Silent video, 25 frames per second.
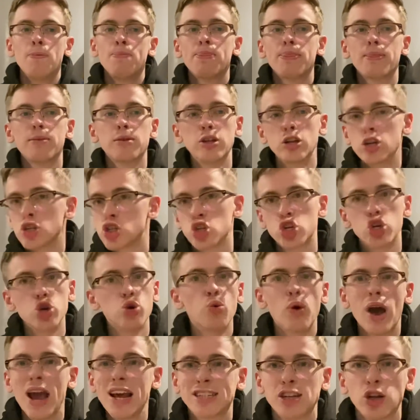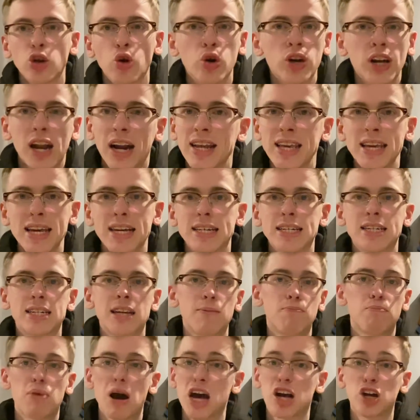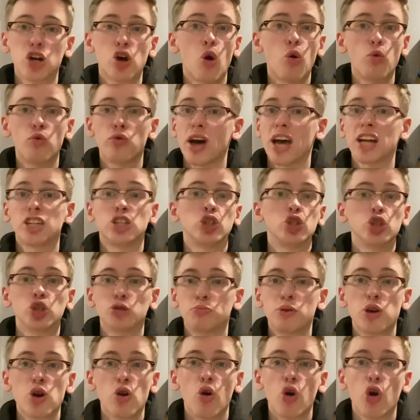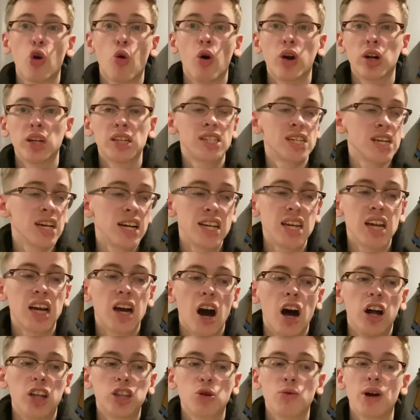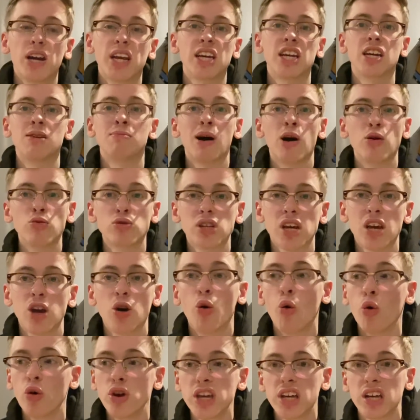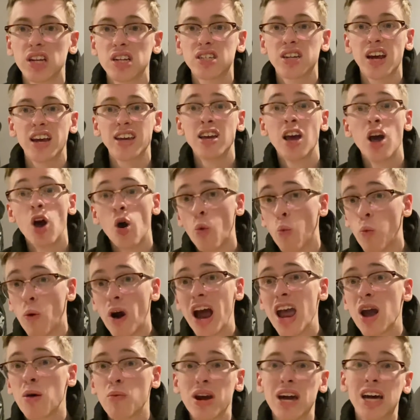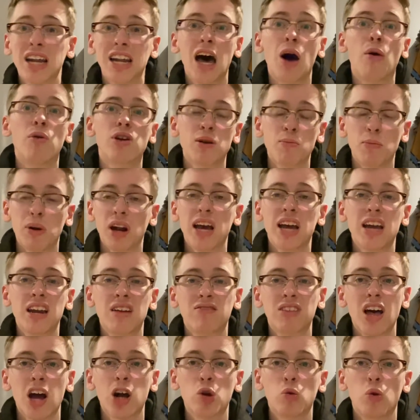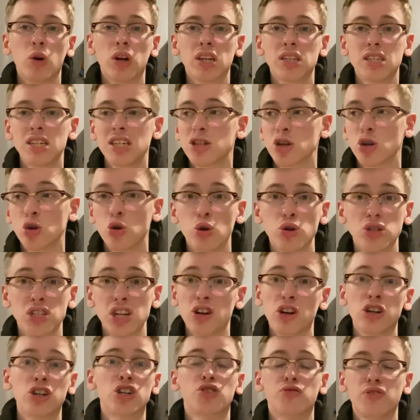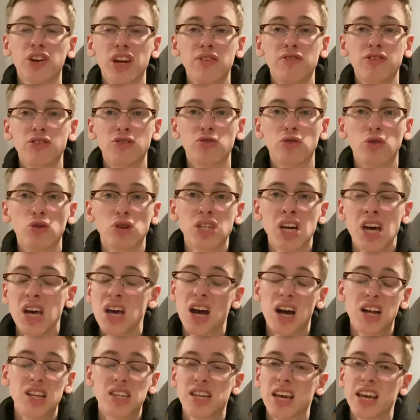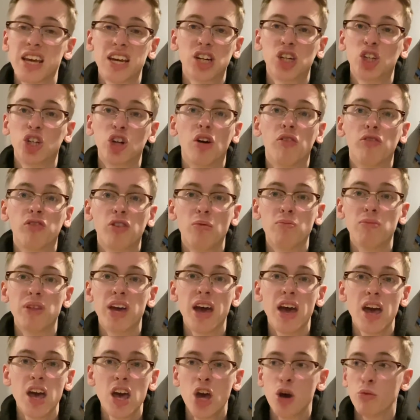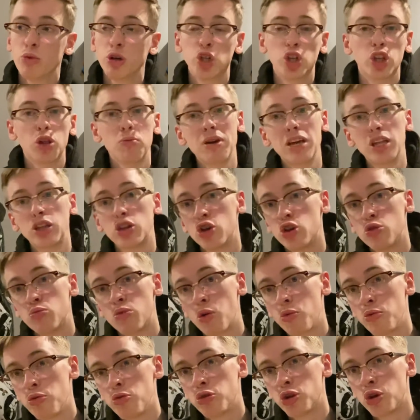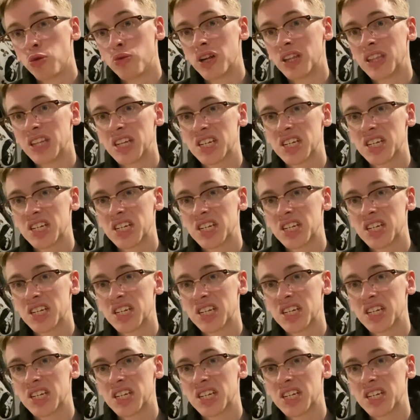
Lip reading: there's 2 ways of looking at it. You can sit back and go, that's just pure quality and you can't do anything about it. Or you can say, why are we allowing a player of that quality to cut in on his favoured foot and take a shot from there? We should have been doing what we were doing in